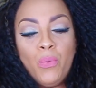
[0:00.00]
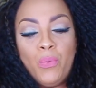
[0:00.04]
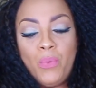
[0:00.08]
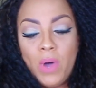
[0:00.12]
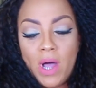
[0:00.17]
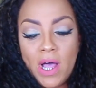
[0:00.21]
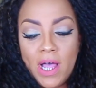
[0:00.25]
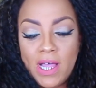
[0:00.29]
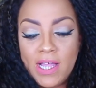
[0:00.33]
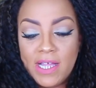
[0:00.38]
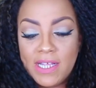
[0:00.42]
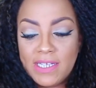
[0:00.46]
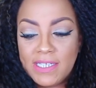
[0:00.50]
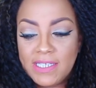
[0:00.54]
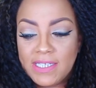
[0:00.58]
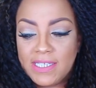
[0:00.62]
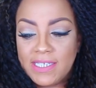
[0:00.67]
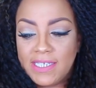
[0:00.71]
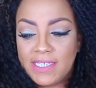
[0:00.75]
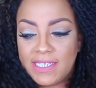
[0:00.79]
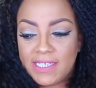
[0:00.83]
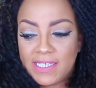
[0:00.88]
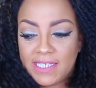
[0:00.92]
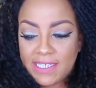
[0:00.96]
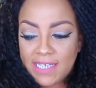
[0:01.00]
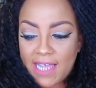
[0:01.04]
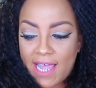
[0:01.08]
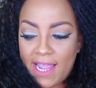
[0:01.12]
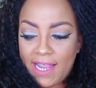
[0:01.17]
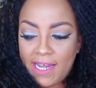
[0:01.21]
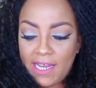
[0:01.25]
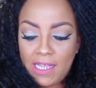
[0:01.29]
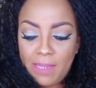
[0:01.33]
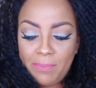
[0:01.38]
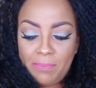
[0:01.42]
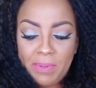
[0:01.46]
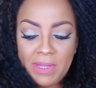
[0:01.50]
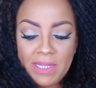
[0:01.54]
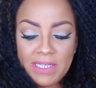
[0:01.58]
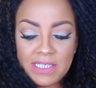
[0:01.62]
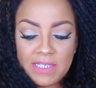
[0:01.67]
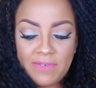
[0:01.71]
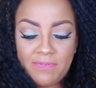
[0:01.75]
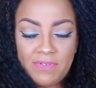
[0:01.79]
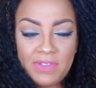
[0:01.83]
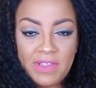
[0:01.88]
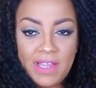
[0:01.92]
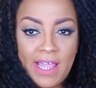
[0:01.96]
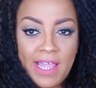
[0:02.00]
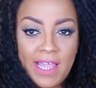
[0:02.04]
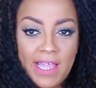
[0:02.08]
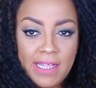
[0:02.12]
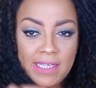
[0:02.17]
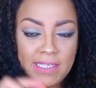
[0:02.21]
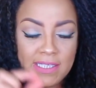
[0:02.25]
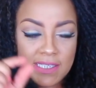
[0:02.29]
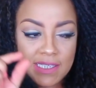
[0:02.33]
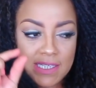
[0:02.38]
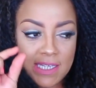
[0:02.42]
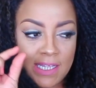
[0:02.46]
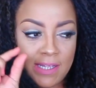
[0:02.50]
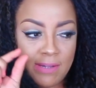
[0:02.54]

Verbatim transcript: was this tiny piece of lace.